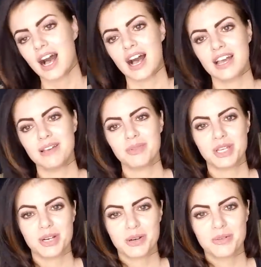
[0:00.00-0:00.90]
I am
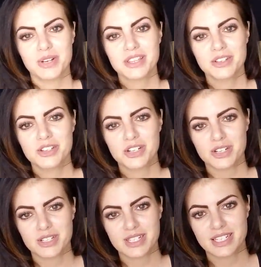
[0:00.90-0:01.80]
here with
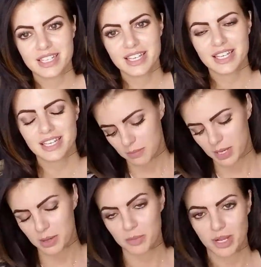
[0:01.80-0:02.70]
Jersey, my
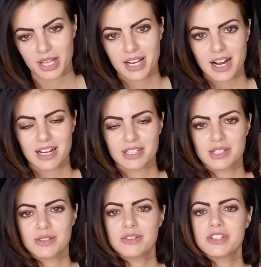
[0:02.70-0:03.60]
umbrella
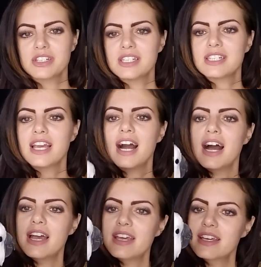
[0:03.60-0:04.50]
cockatoo. Jersey, say
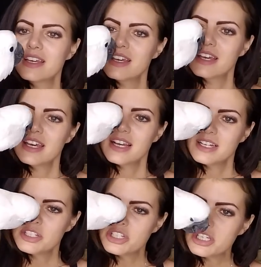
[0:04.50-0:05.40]
hi.
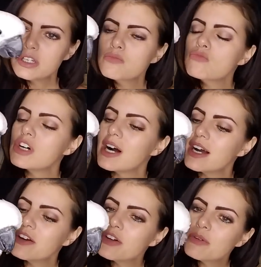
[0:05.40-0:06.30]
And she,
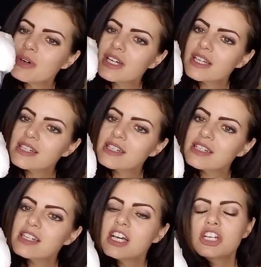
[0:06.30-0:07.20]
I know you want
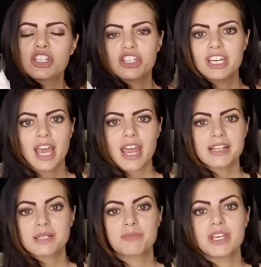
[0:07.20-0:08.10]
kisses. She
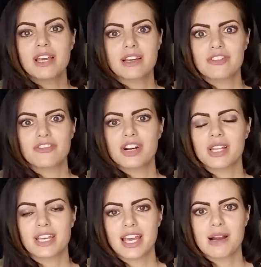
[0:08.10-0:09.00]
hates being in front
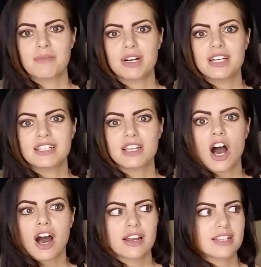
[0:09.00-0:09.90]
of the camera. It's the
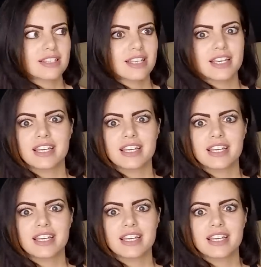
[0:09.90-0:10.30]
oddest thing.